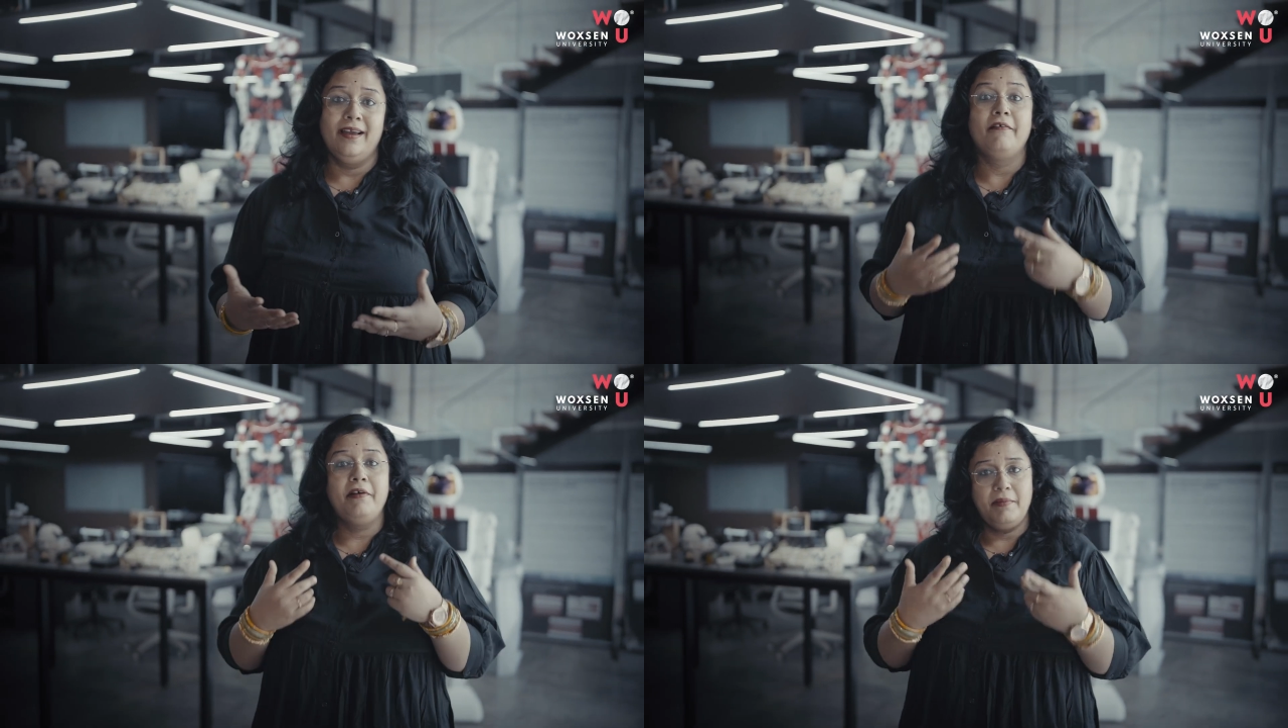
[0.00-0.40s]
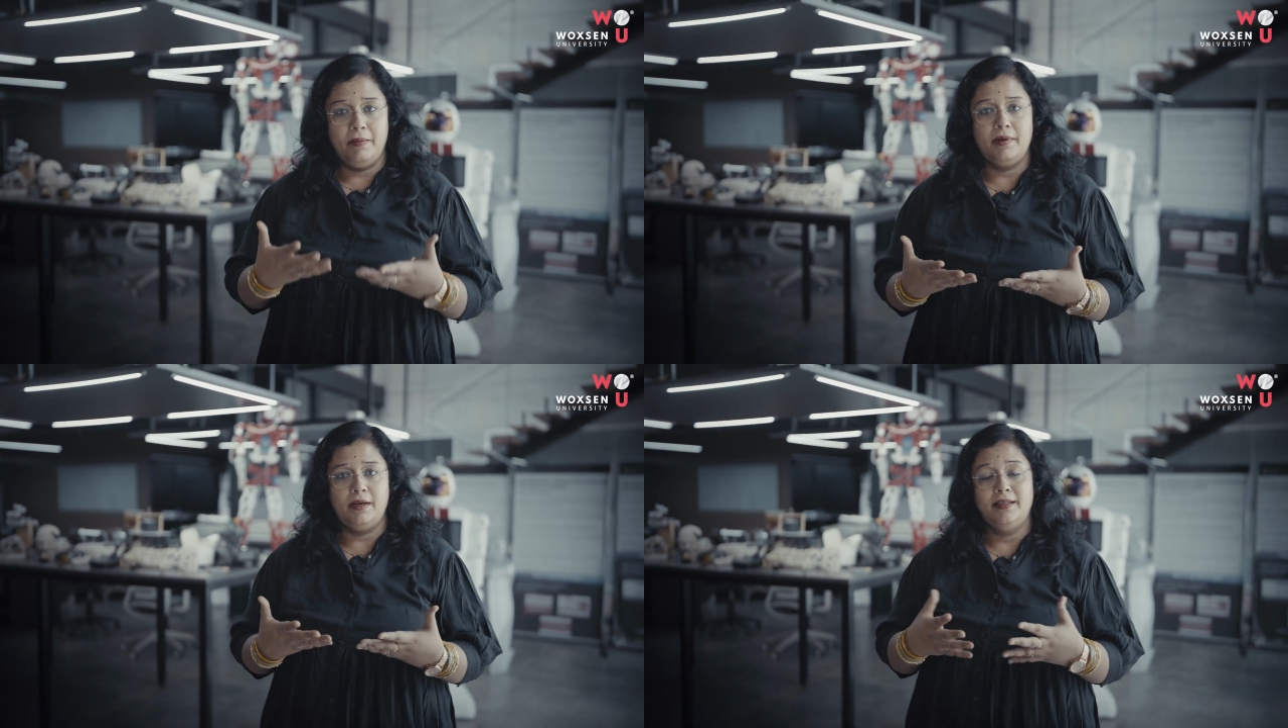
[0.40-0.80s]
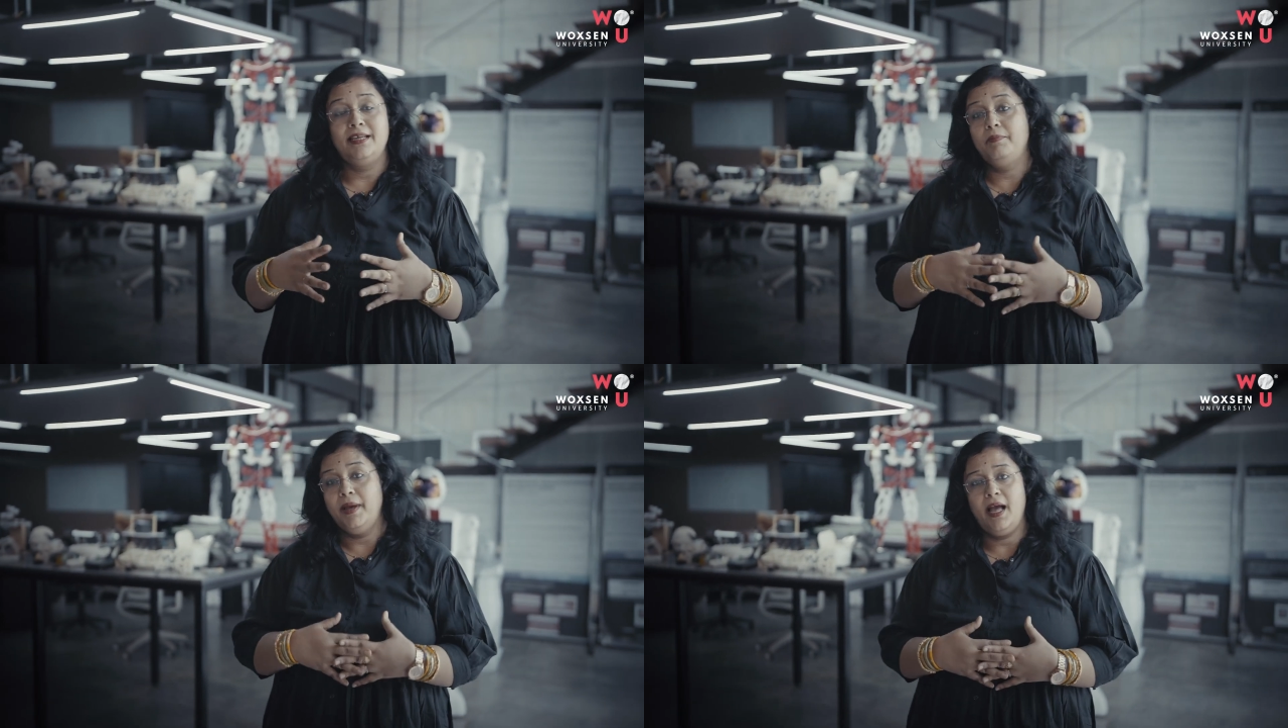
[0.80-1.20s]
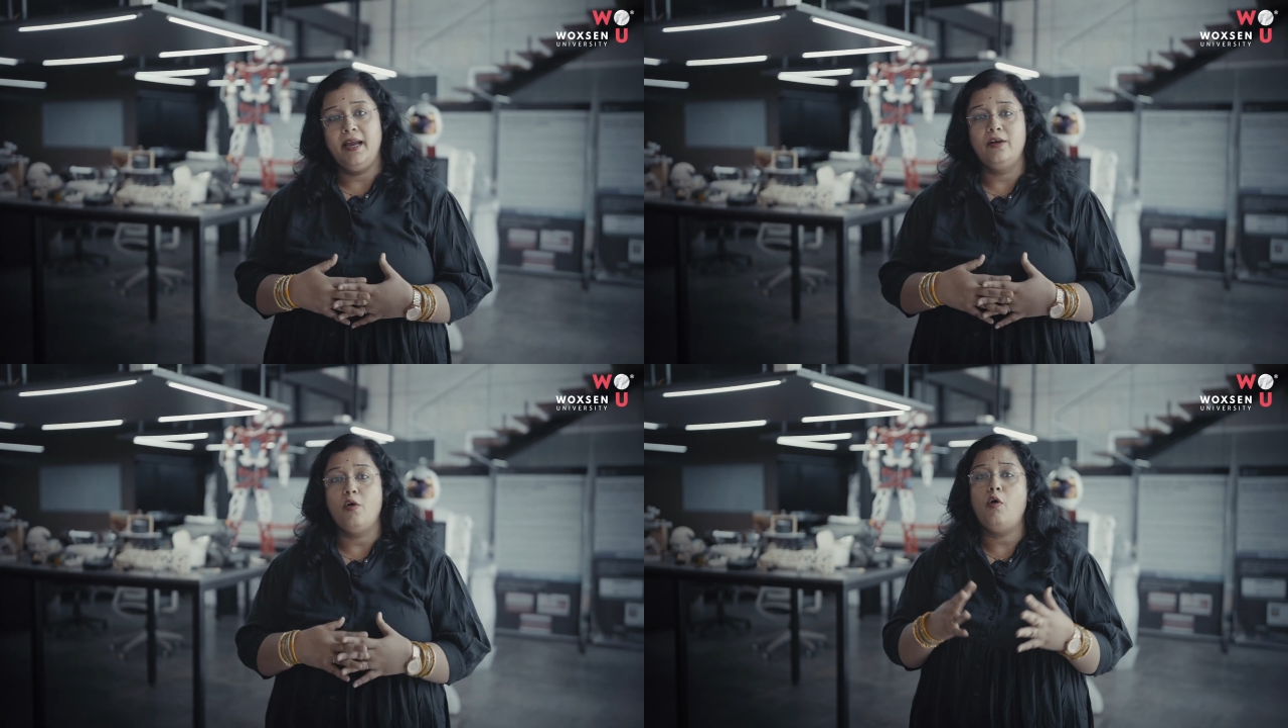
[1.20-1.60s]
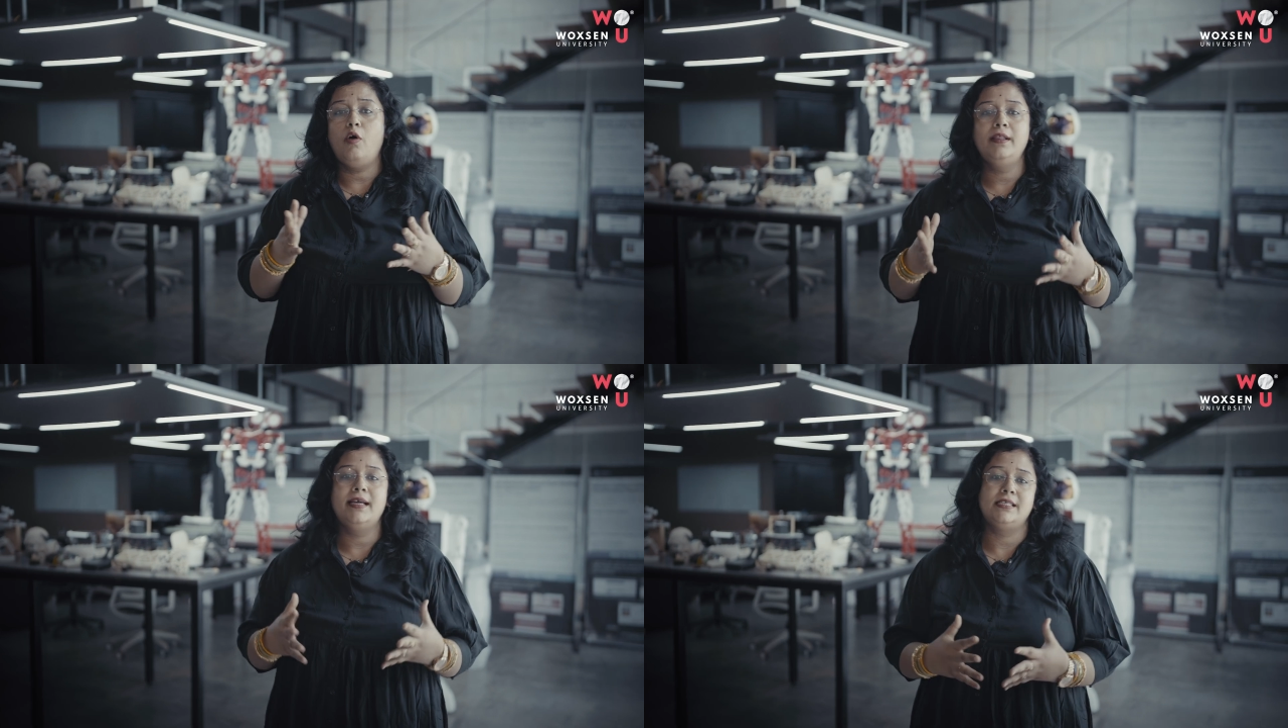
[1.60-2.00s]
remember that behind
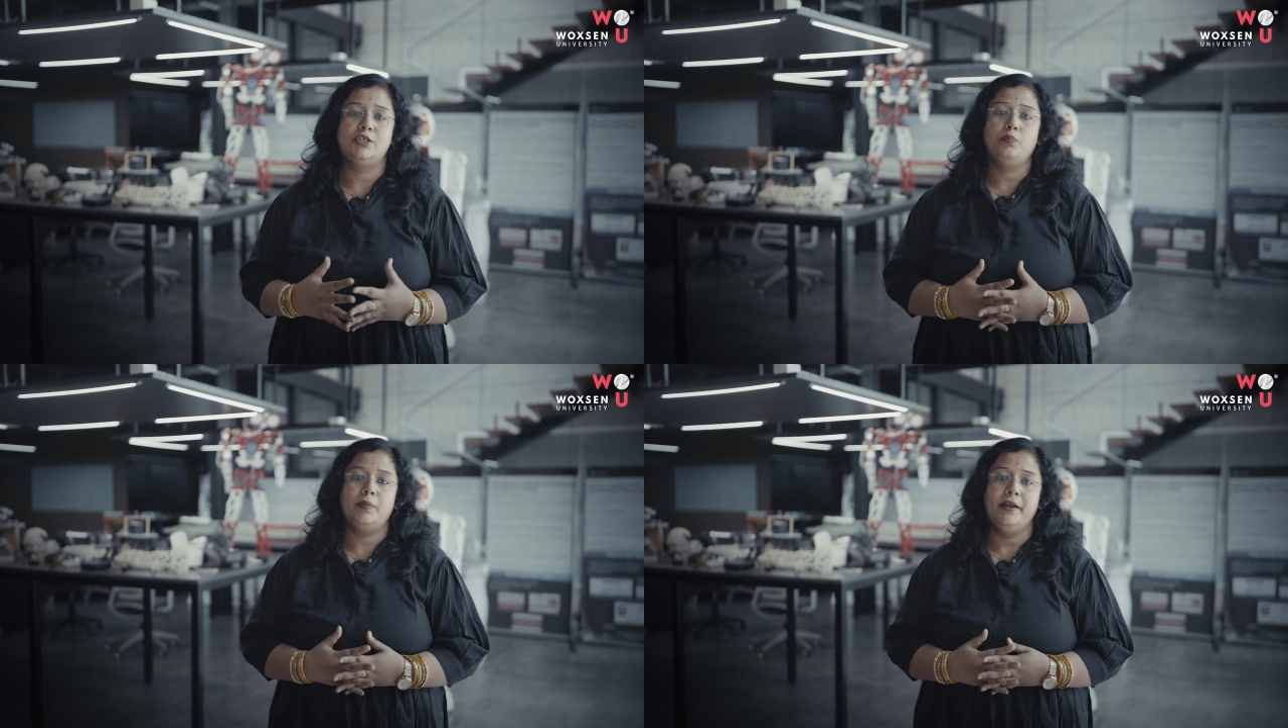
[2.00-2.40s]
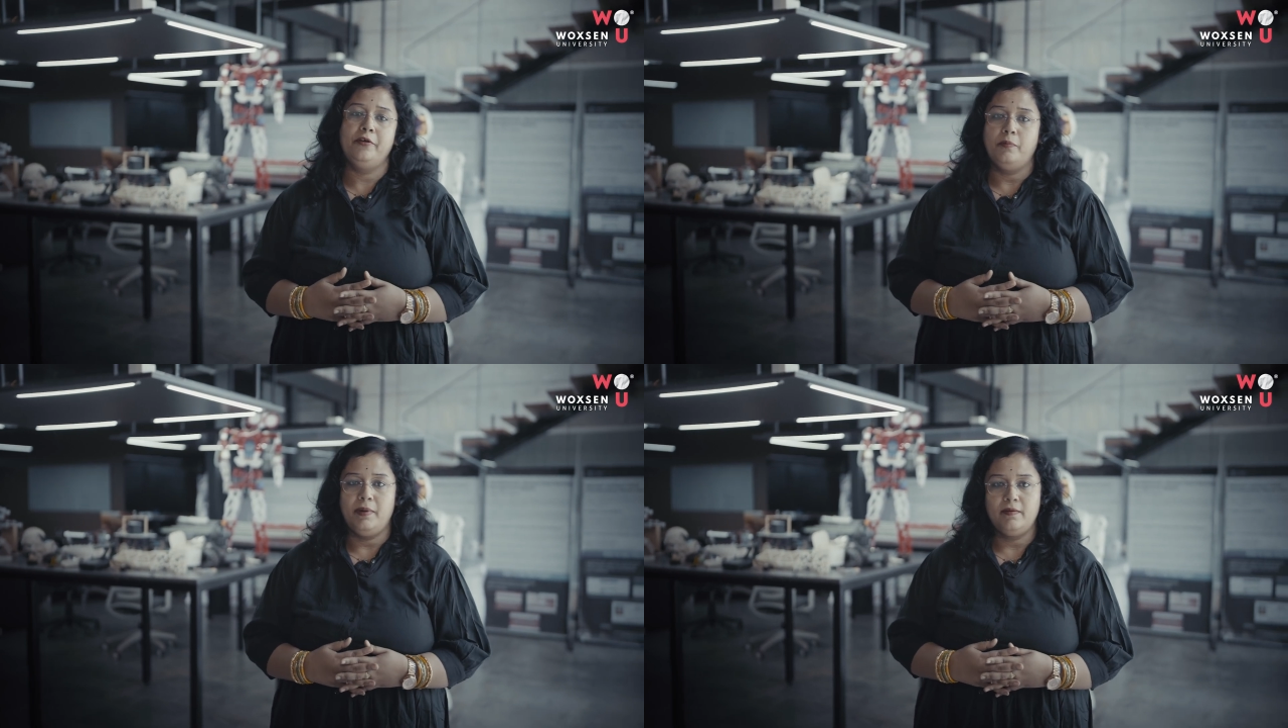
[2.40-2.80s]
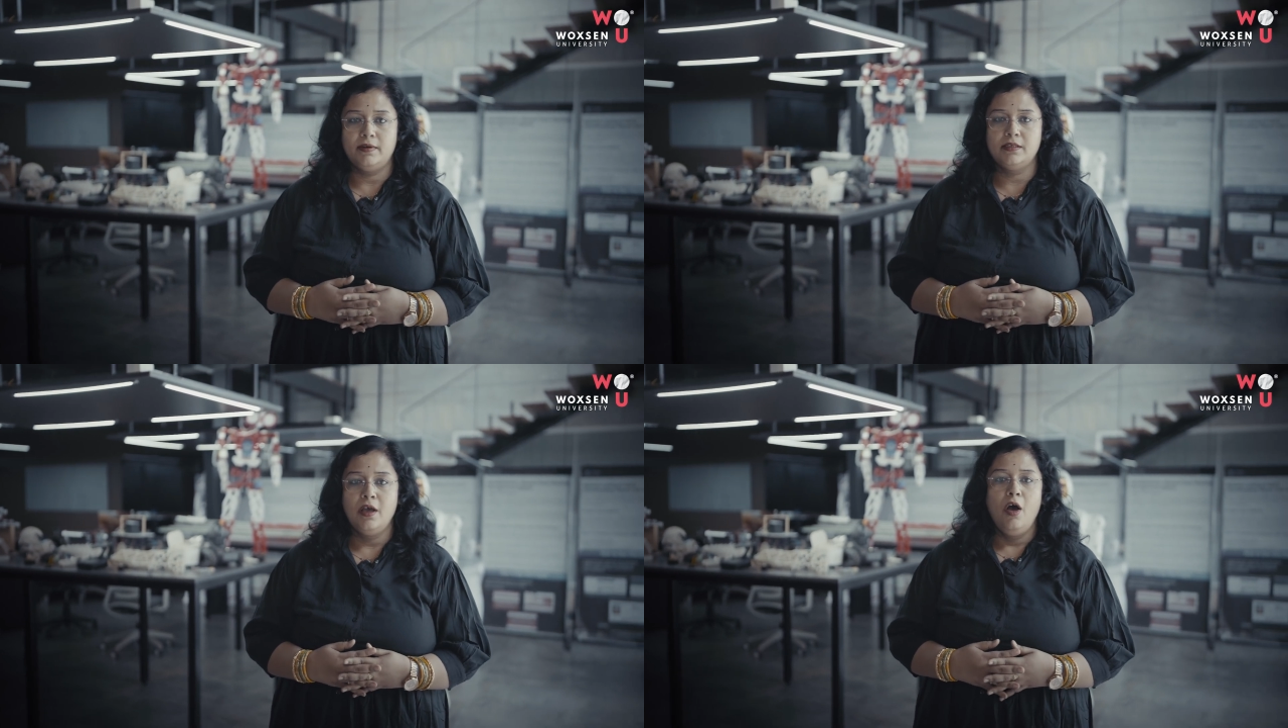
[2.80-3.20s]
all that superhero powers,